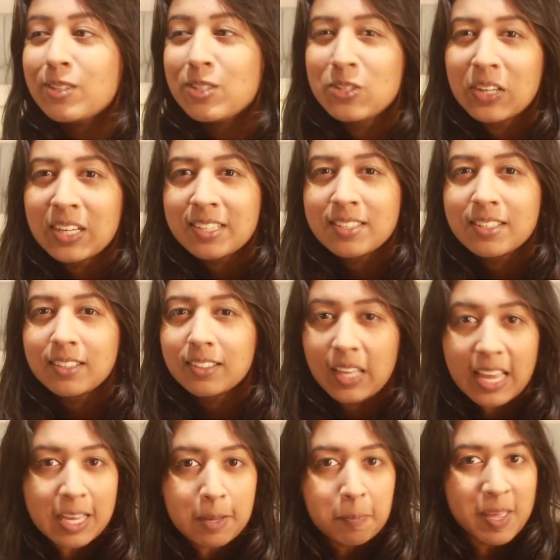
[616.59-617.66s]
just
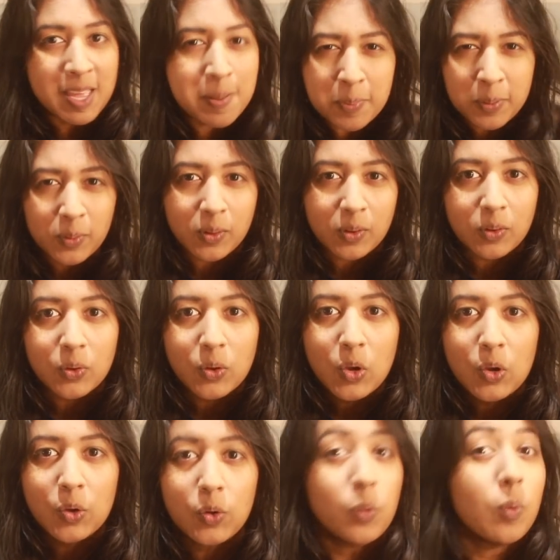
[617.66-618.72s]
gay people
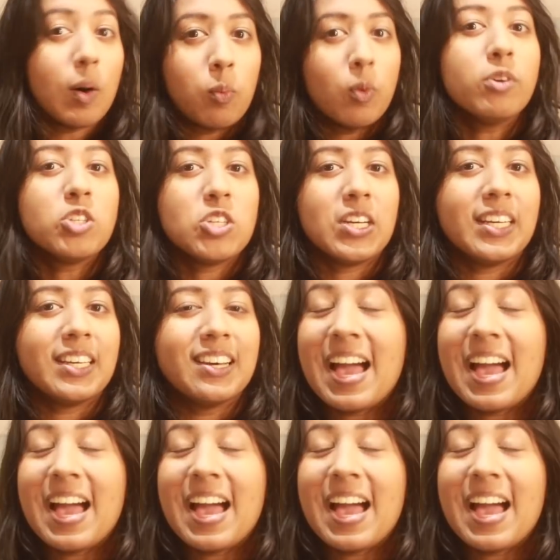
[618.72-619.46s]
who are watching.